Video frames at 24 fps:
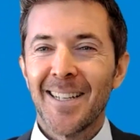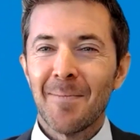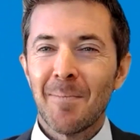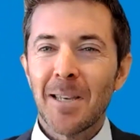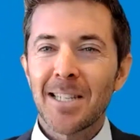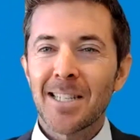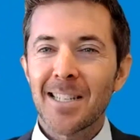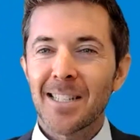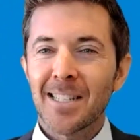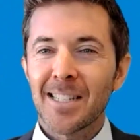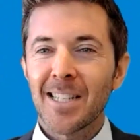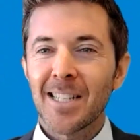
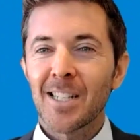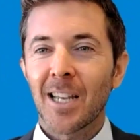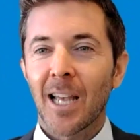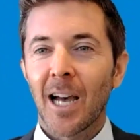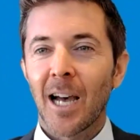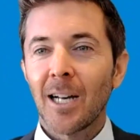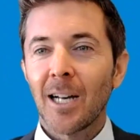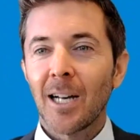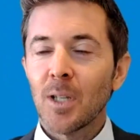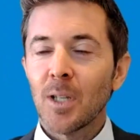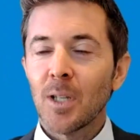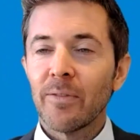Peter says,
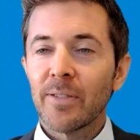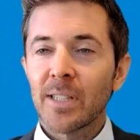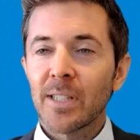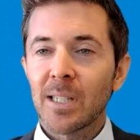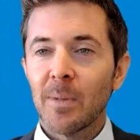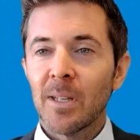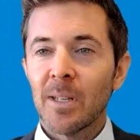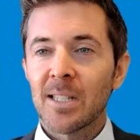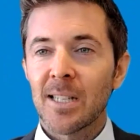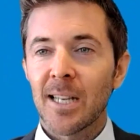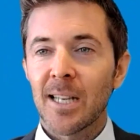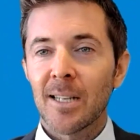Kyle, do you have
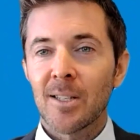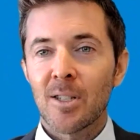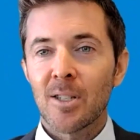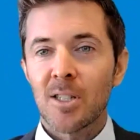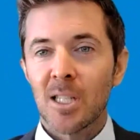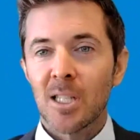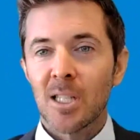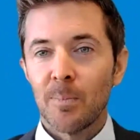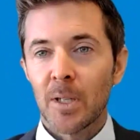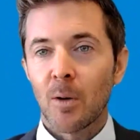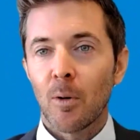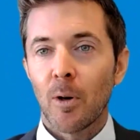some insights into
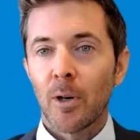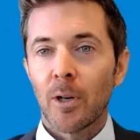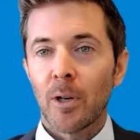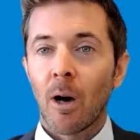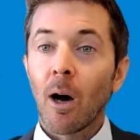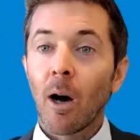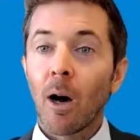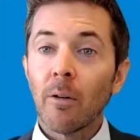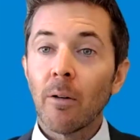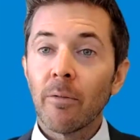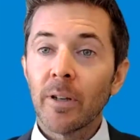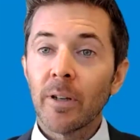the Bitcoin
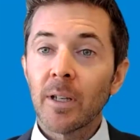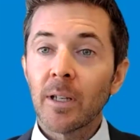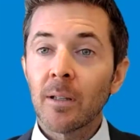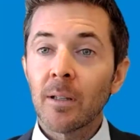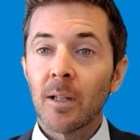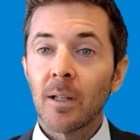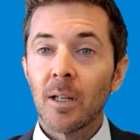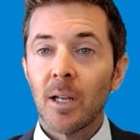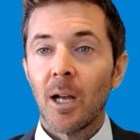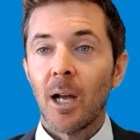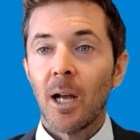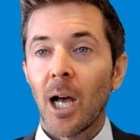
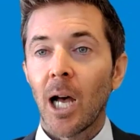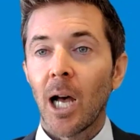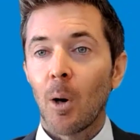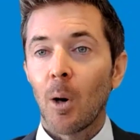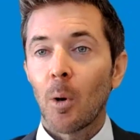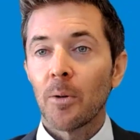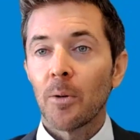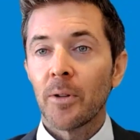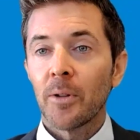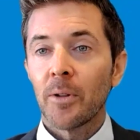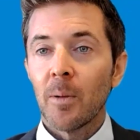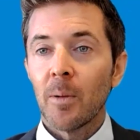halving?
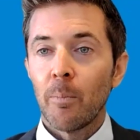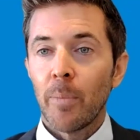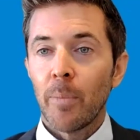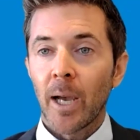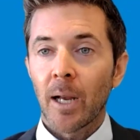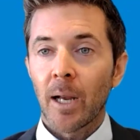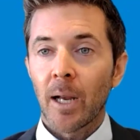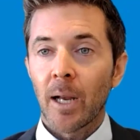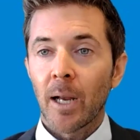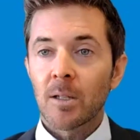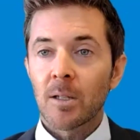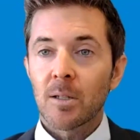How it
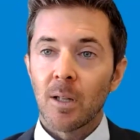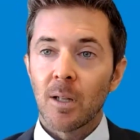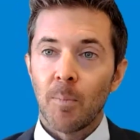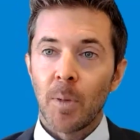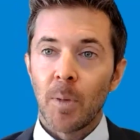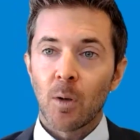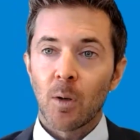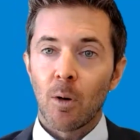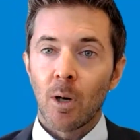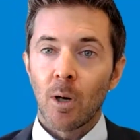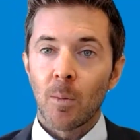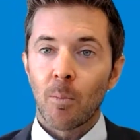impacts
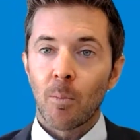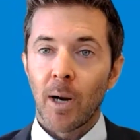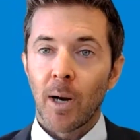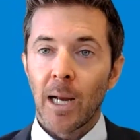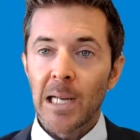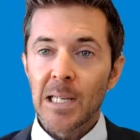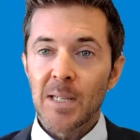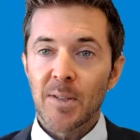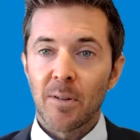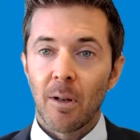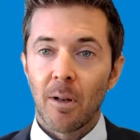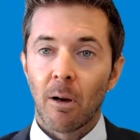the Bitcoin
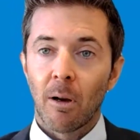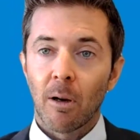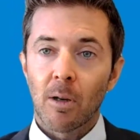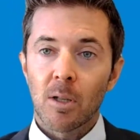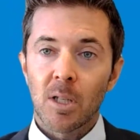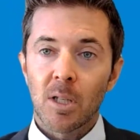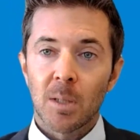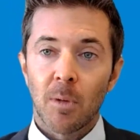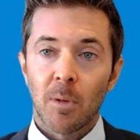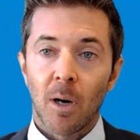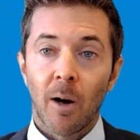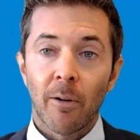price the longer
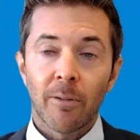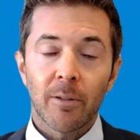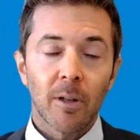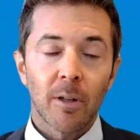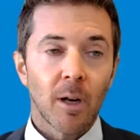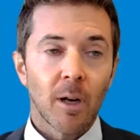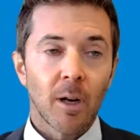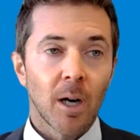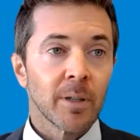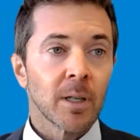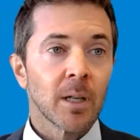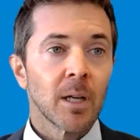term after
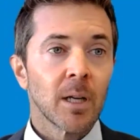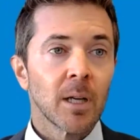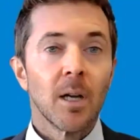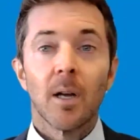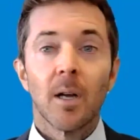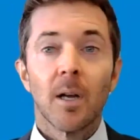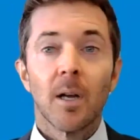the halving?